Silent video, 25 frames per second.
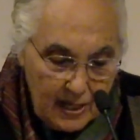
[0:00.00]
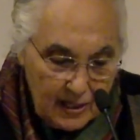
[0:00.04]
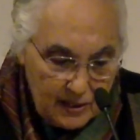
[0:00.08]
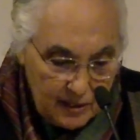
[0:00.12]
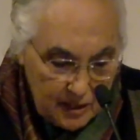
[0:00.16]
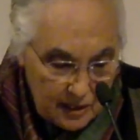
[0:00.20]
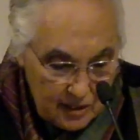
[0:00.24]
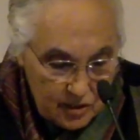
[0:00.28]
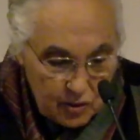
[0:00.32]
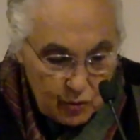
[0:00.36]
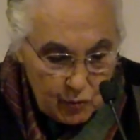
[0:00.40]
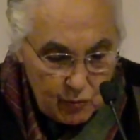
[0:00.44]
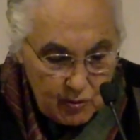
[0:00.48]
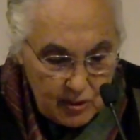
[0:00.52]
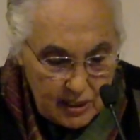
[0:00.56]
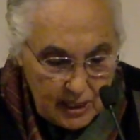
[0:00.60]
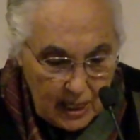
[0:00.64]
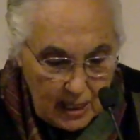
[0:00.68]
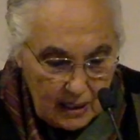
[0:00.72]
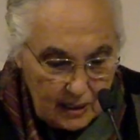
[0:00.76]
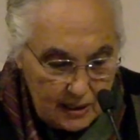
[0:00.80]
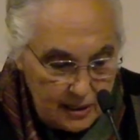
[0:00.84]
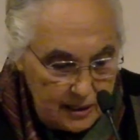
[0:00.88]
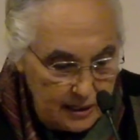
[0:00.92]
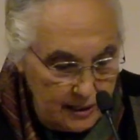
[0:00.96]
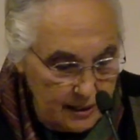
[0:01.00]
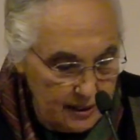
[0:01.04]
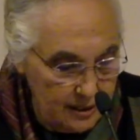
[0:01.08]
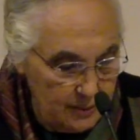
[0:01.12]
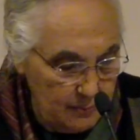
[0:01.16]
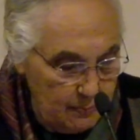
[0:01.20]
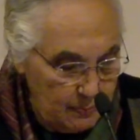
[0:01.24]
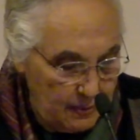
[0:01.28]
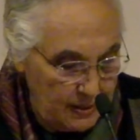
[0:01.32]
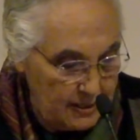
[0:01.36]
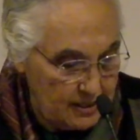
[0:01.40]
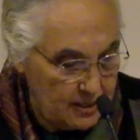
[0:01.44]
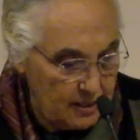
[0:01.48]
This resulted in
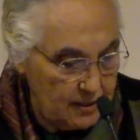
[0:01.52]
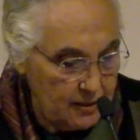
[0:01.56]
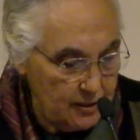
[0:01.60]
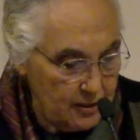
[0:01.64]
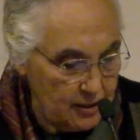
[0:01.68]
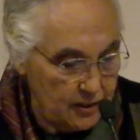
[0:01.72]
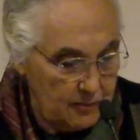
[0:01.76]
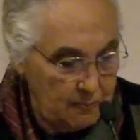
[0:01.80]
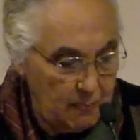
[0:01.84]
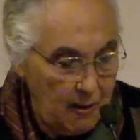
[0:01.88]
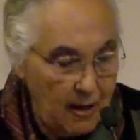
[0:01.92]
peasants